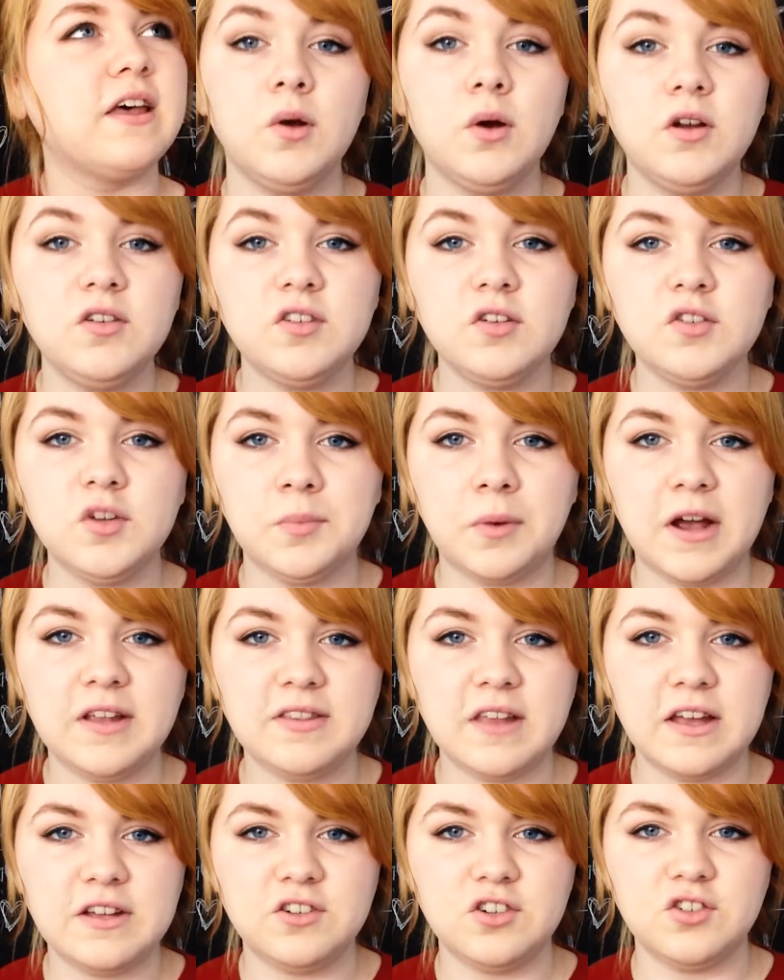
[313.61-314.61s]
They were also
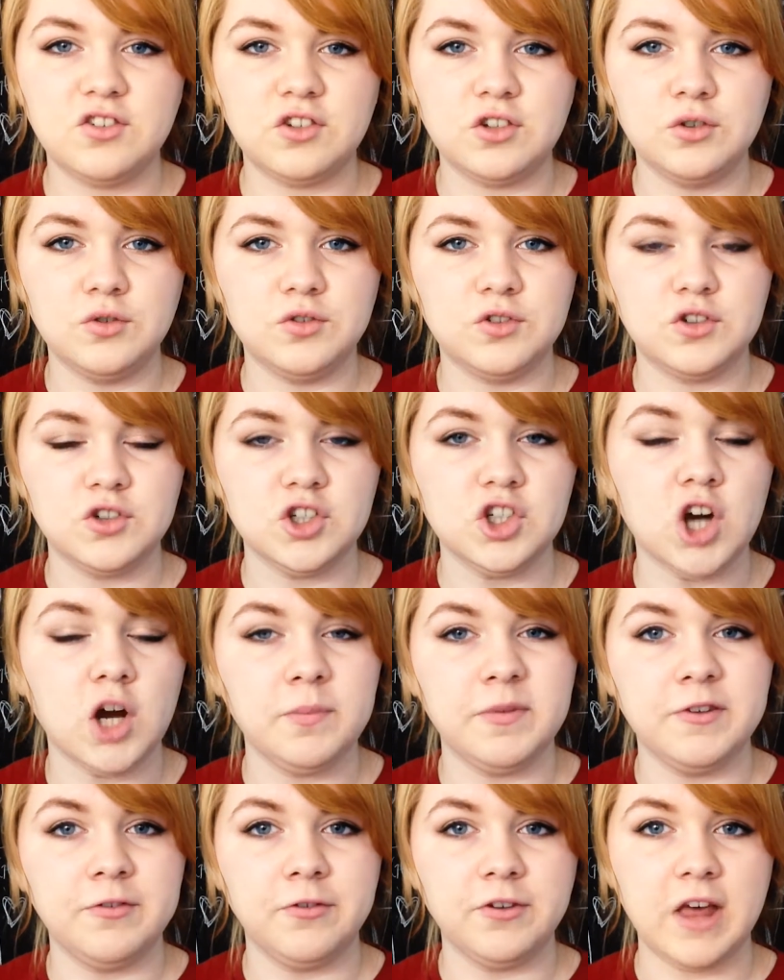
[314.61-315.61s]
surprised that I just used
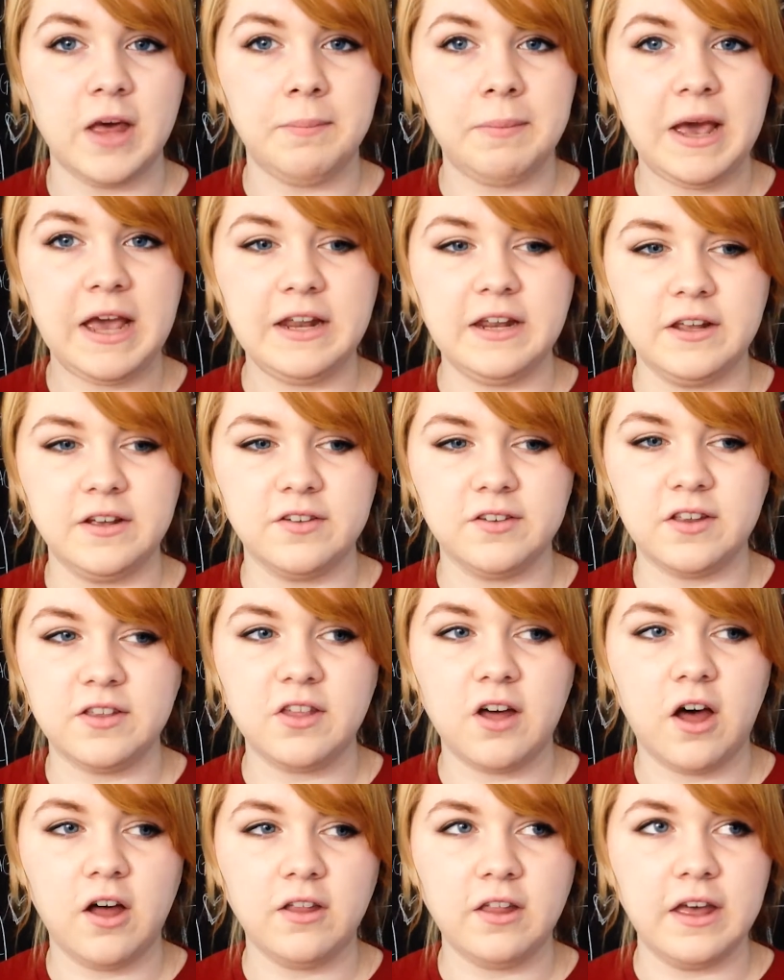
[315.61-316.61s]
Sharpie for that painting because they
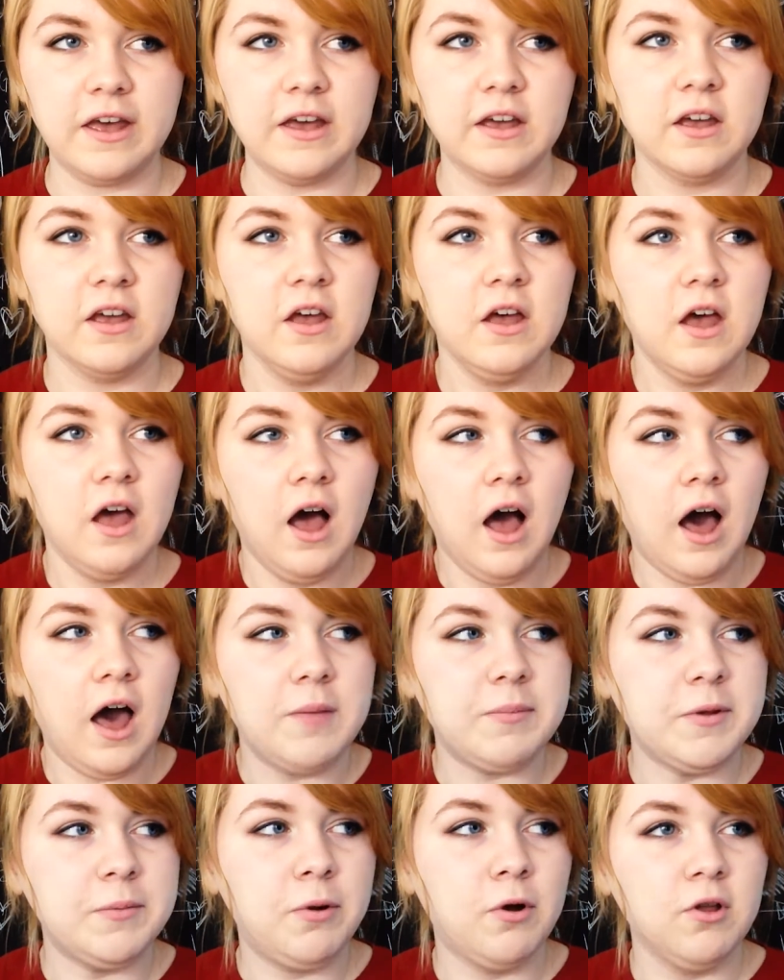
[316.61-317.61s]
thought like
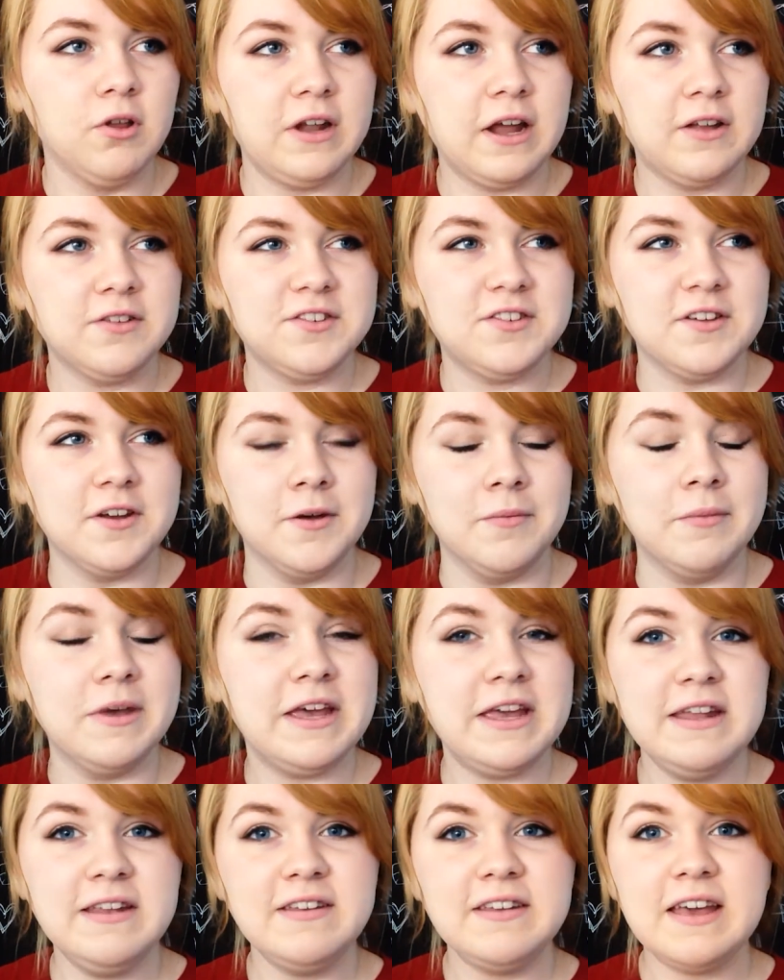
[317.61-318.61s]
I'd be pulling out some
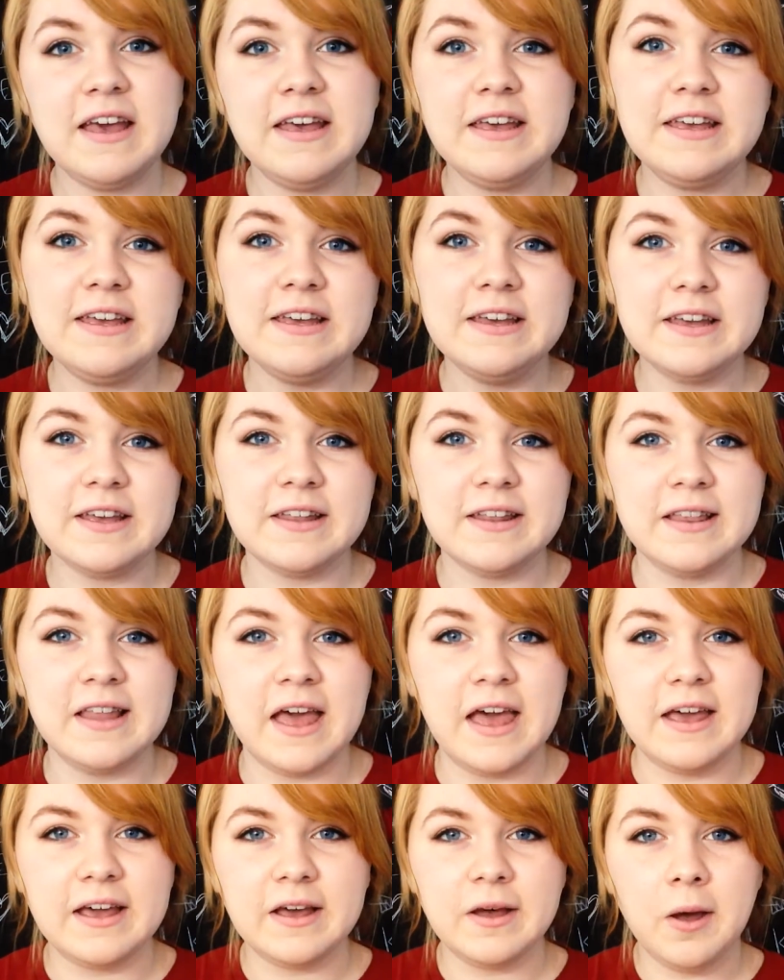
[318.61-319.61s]
India ink and
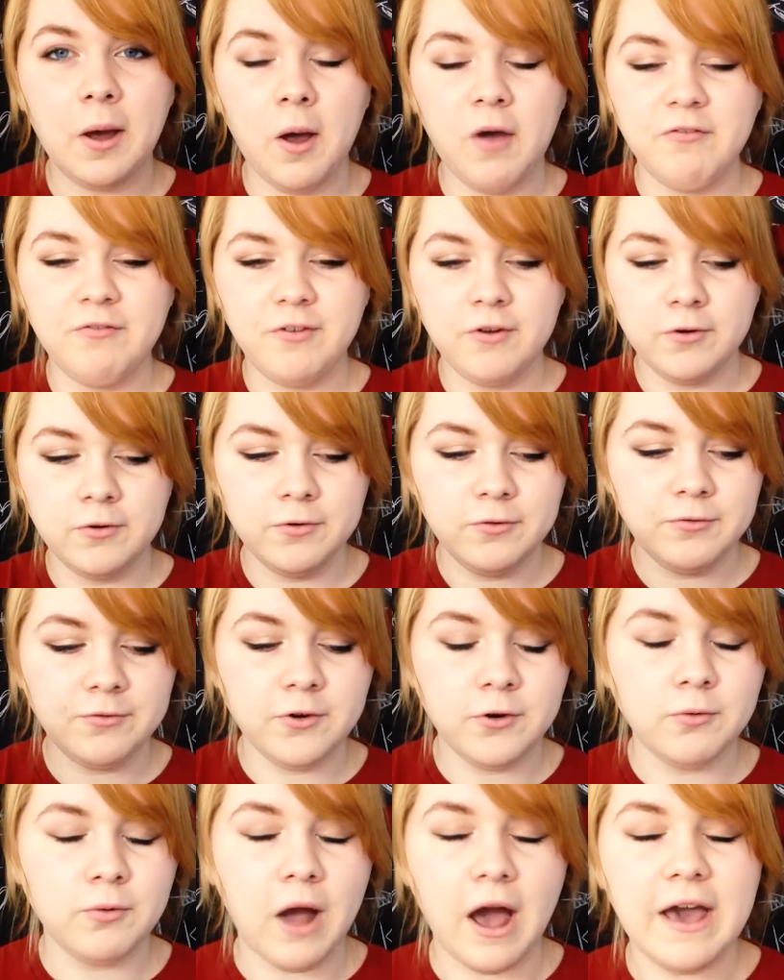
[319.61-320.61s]
like a
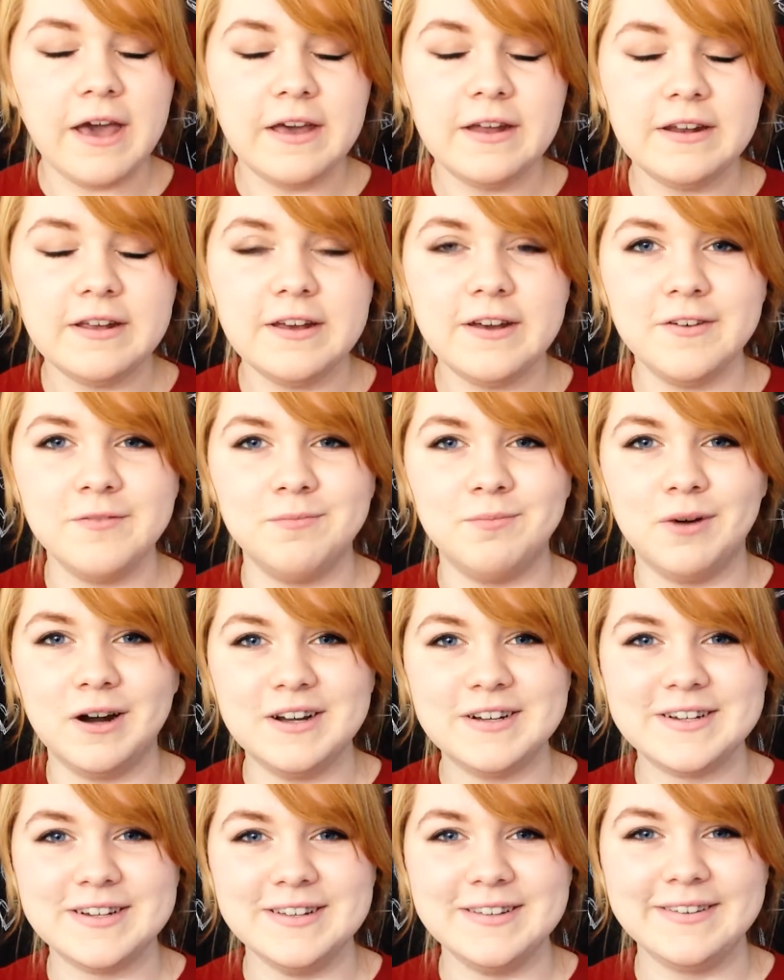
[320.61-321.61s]
variety of
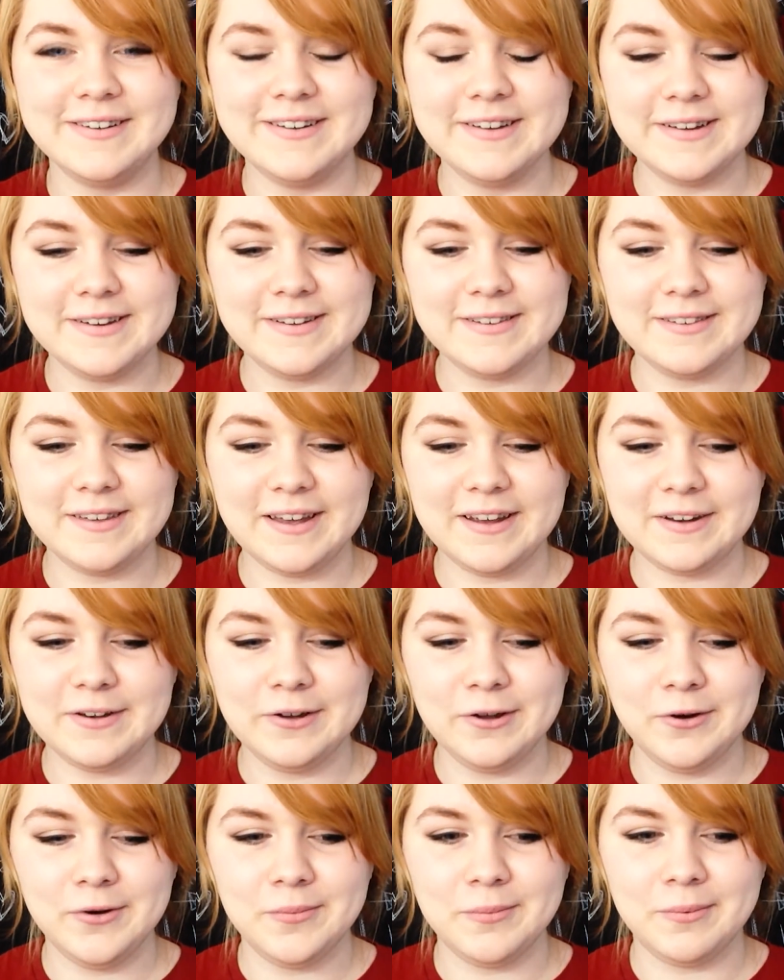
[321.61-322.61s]
brushes, and it's just like,
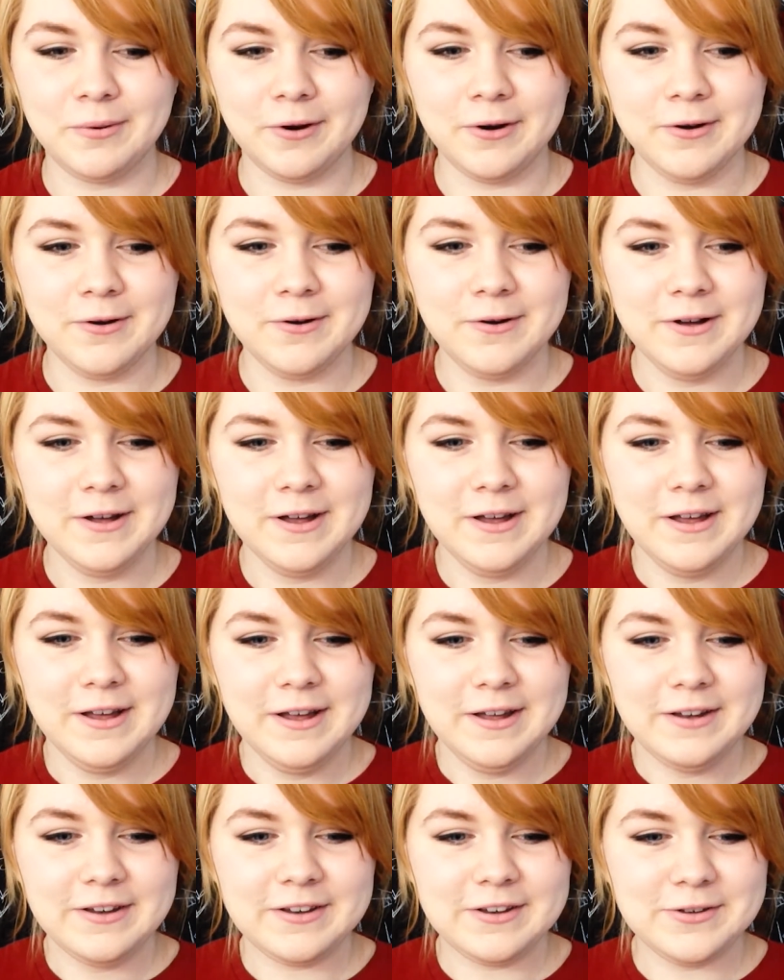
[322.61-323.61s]
no bro,
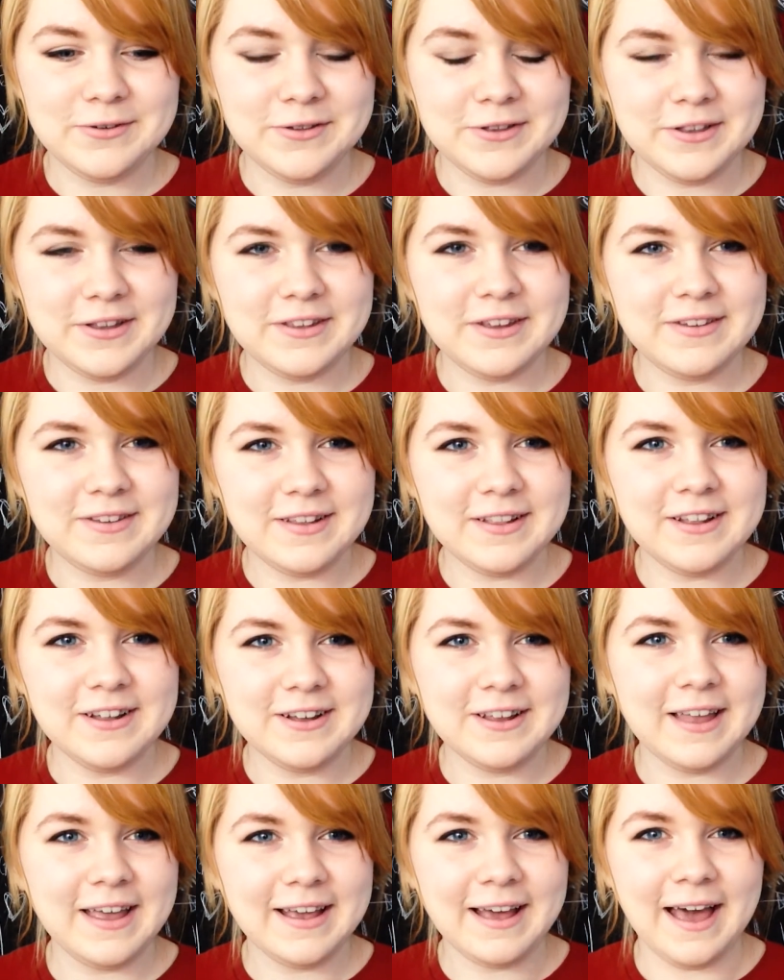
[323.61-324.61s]
does it
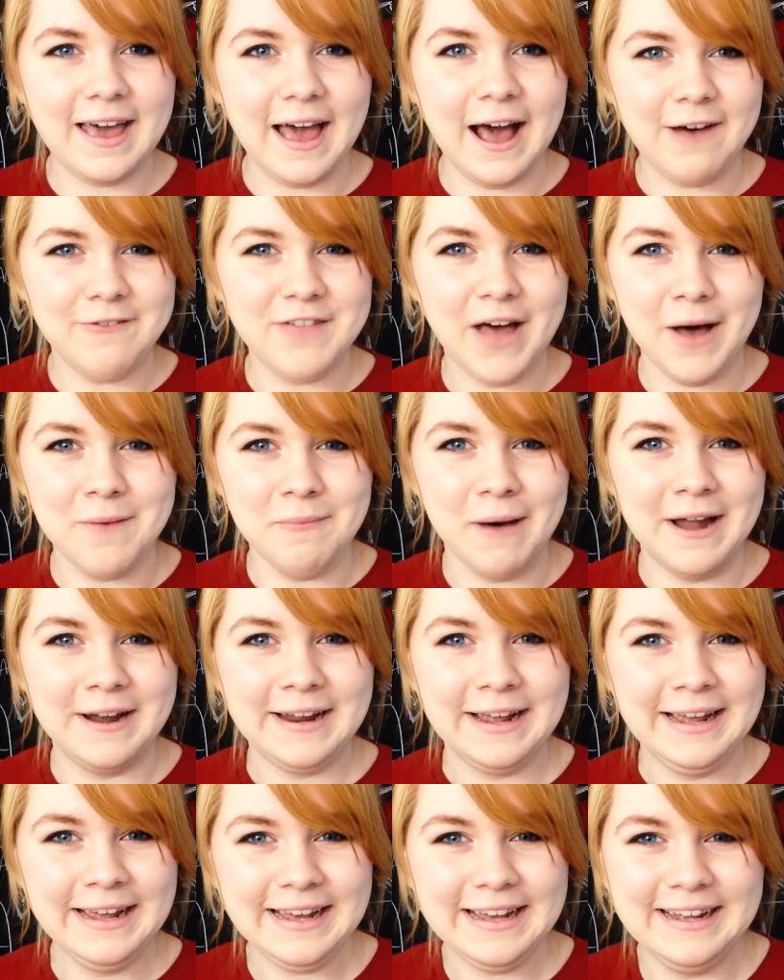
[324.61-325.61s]
look like I have that
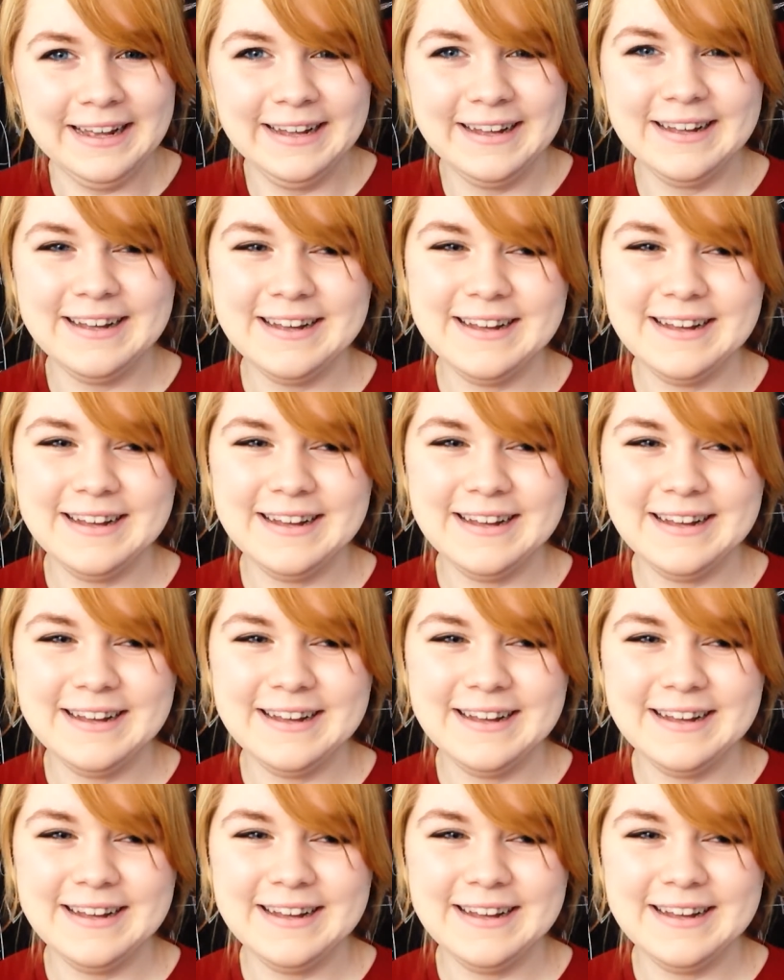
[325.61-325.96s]
money?